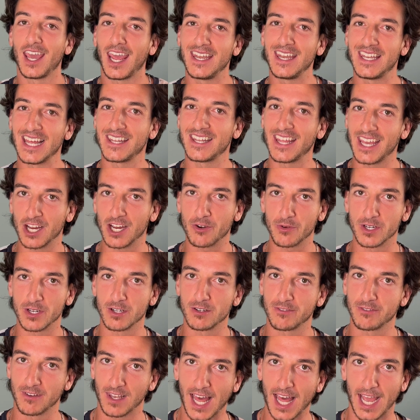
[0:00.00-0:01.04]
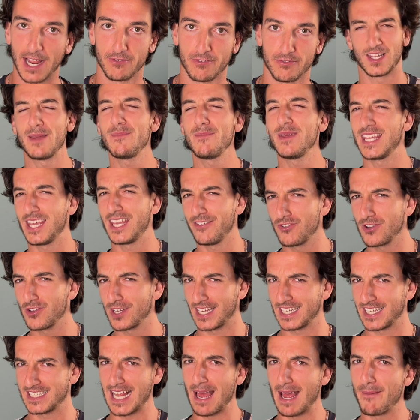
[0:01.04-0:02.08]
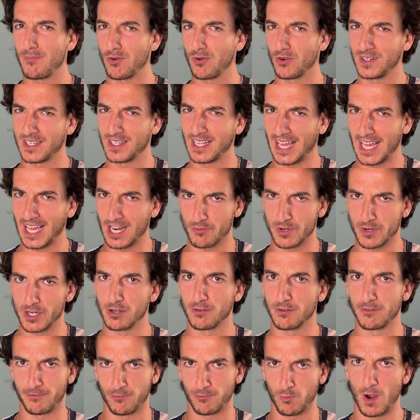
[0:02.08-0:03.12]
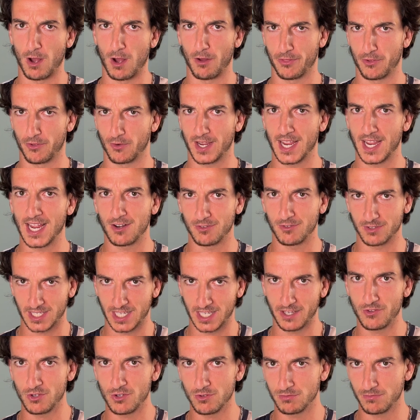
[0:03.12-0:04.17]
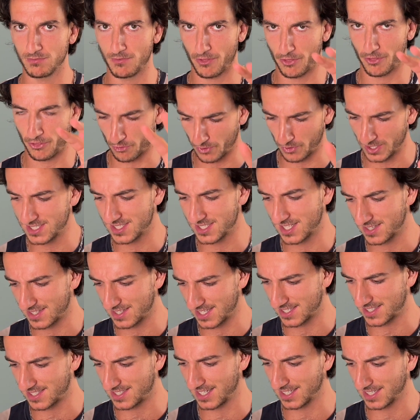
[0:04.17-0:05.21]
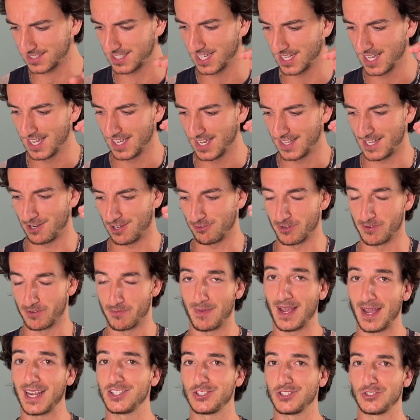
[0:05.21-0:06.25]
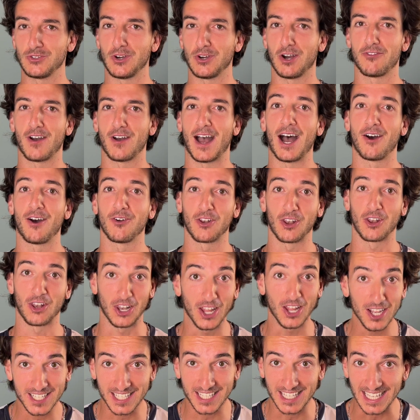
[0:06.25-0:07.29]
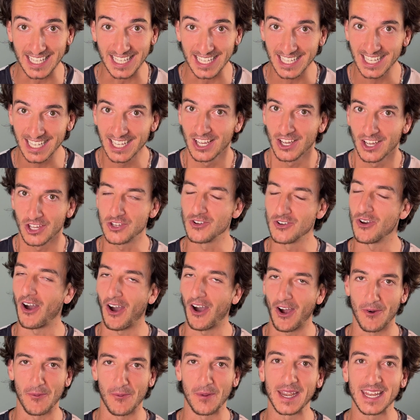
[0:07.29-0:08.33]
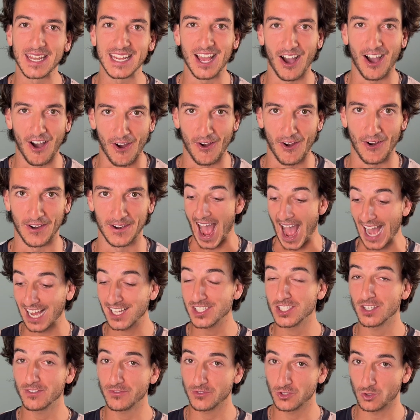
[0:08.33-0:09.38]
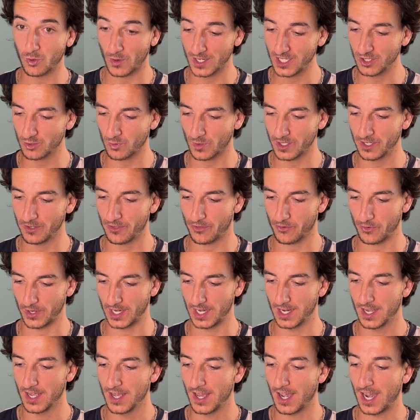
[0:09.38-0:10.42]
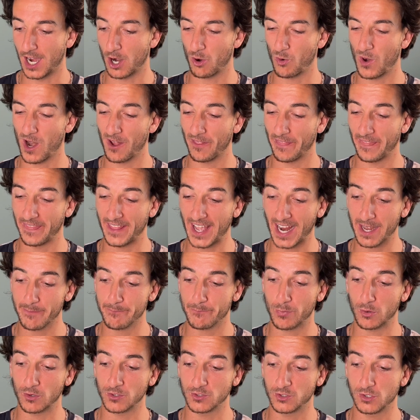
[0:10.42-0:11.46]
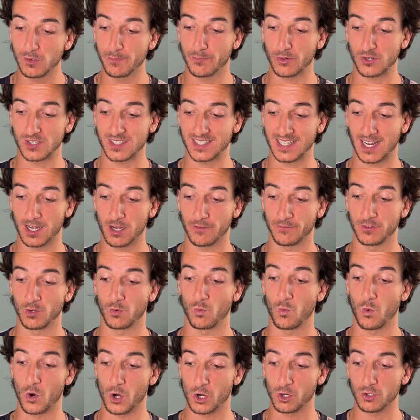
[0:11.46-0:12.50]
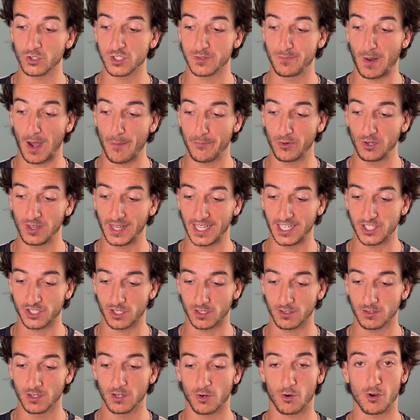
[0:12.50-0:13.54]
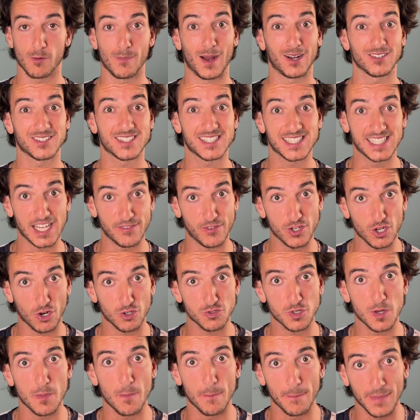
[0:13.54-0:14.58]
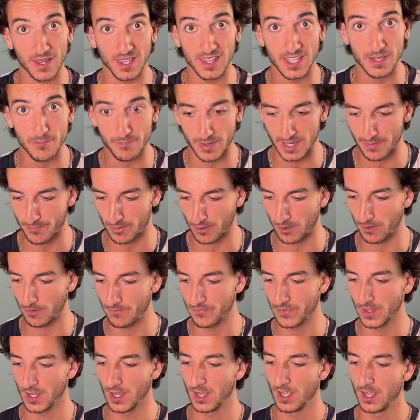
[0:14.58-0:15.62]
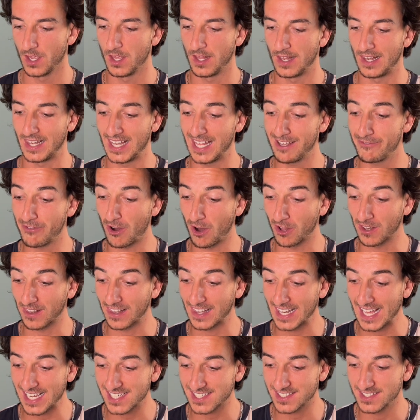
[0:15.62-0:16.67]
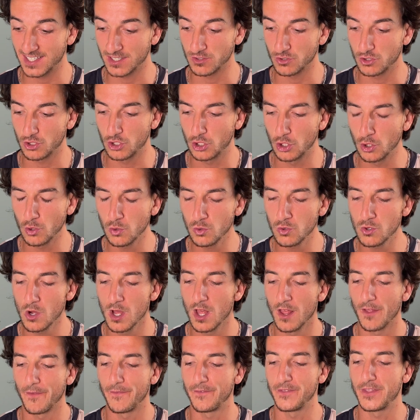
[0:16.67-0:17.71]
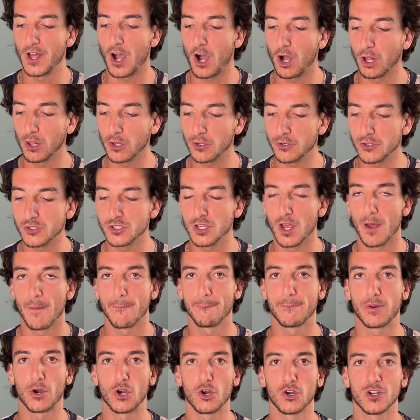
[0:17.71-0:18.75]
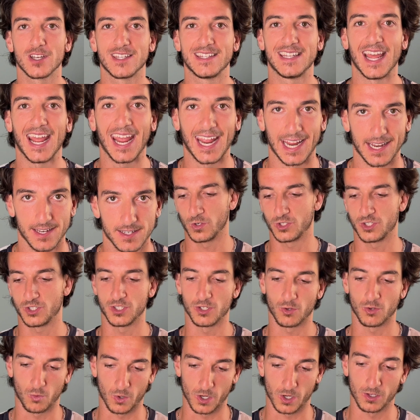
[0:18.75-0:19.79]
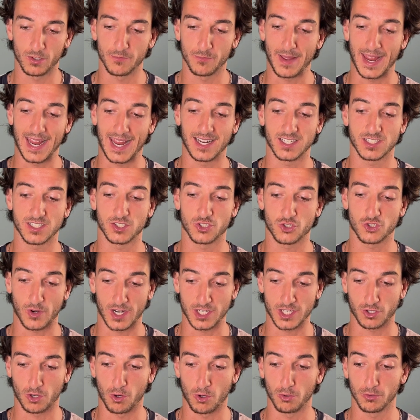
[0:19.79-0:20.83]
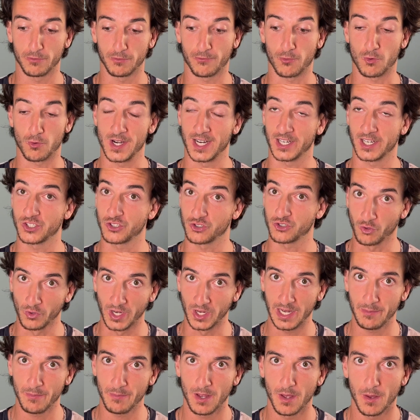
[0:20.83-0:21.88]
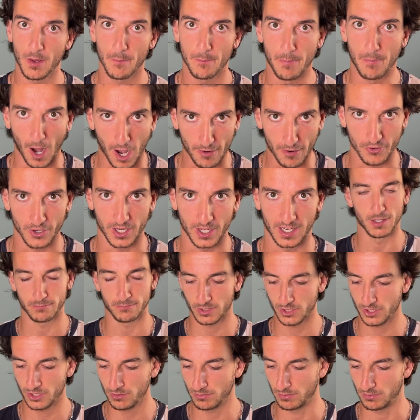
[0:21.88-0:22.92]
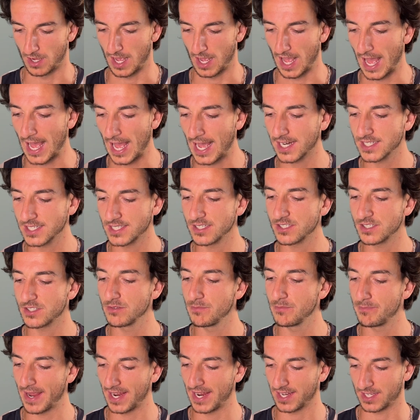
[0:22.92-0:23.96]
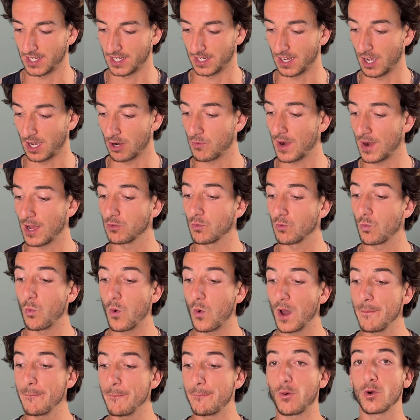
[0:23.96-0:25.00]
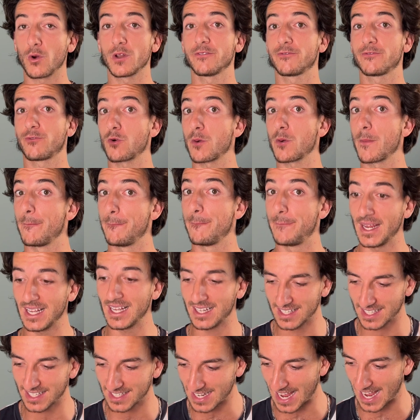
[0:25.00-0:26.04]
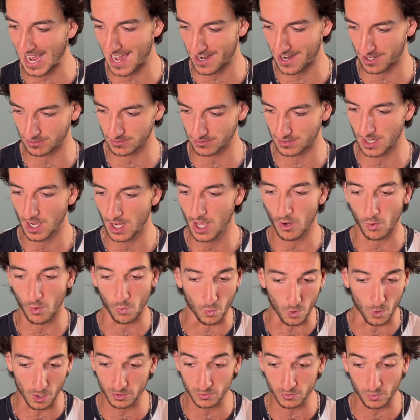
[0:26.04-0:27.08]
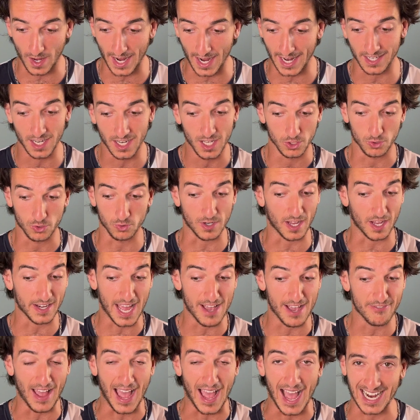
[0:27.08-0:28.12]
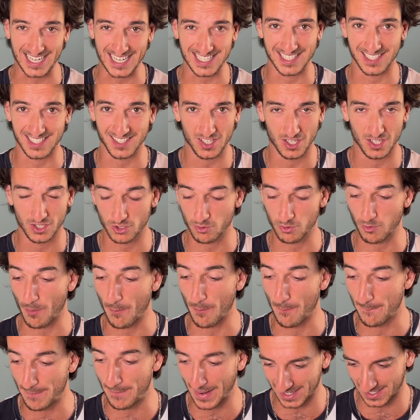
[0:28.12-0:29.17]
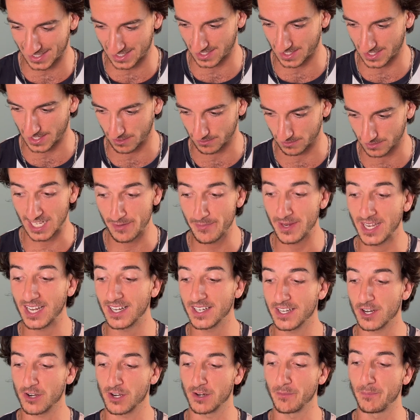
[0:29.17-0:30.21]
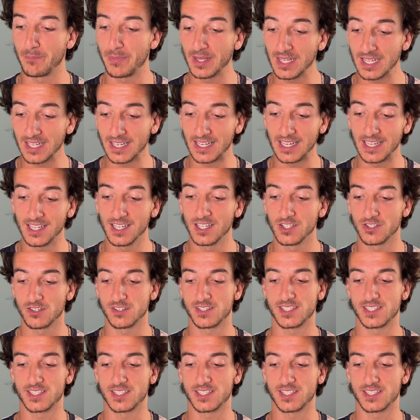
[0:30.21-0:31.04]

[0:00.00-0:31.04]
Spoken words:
in that area of life. Let me give you an example in the area of wealth, okay? I'll give you 3 statistics that will remind you of how lucky you already are. As of 2023, around 9.2% of the world's population, or about 700 million people, live on less than $2 per day, which is the World Bank's threshold for extreme poverty. Number 2, access to banking. Around 1.4 billion adults worldwide do not have access to a bank account, limiting their ability to